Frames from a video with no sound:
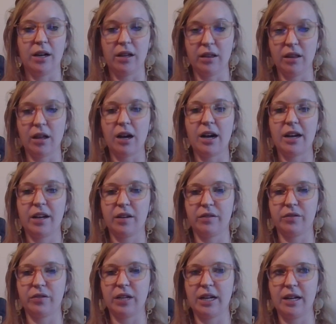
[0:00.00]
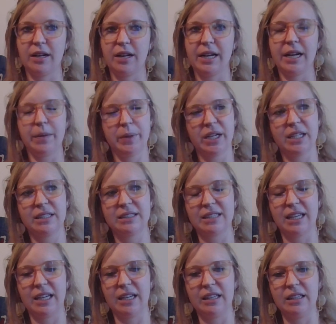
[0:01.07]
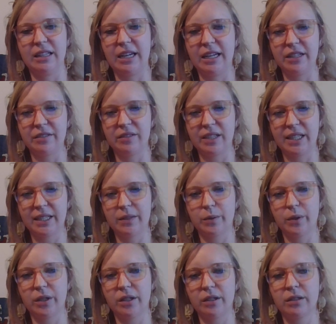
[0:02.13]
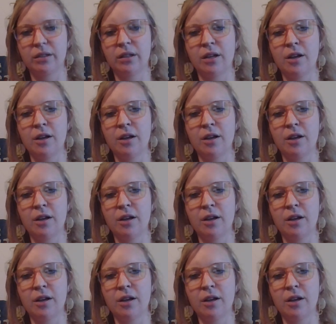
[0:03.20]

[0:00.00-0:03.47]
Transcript: a lot of, uh, and I'm not going to say a lot of legwork,